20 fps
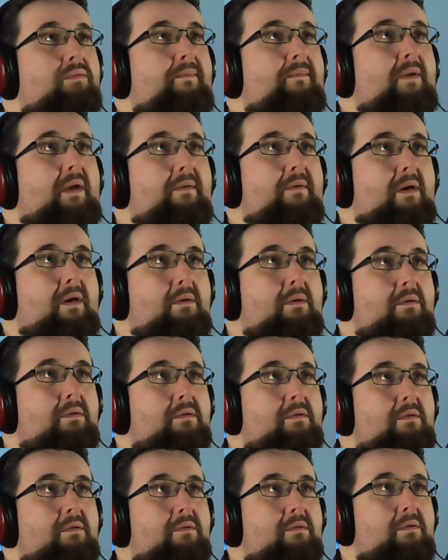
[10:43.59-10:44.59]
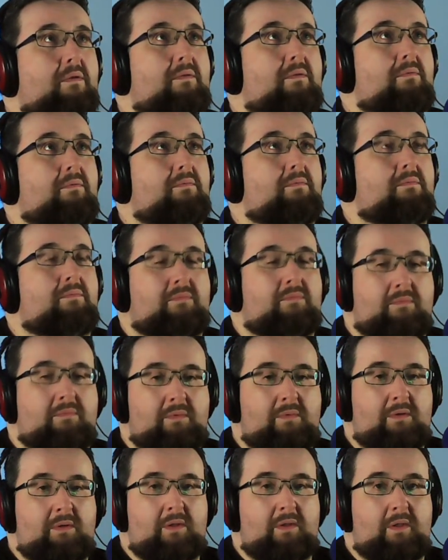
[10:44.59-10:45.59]
5 hours or so.
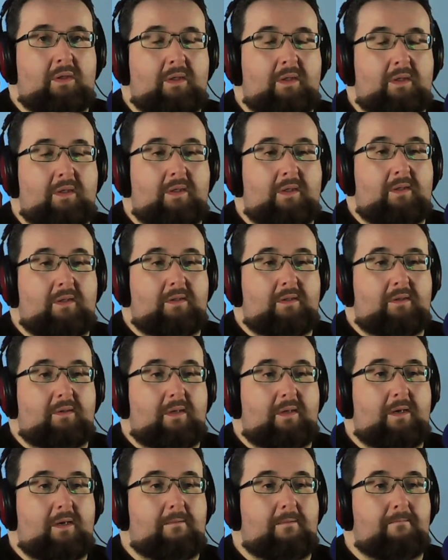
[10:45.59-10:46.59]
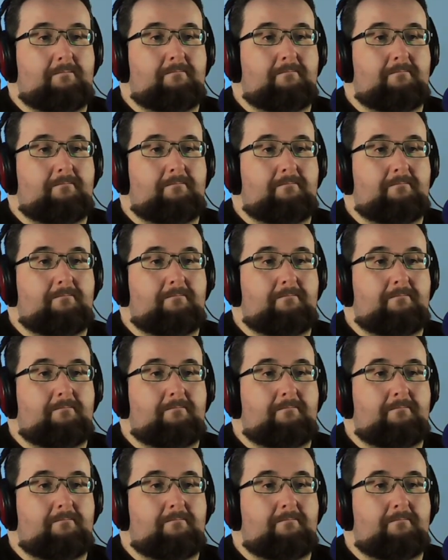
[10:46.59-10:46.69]
But yeah,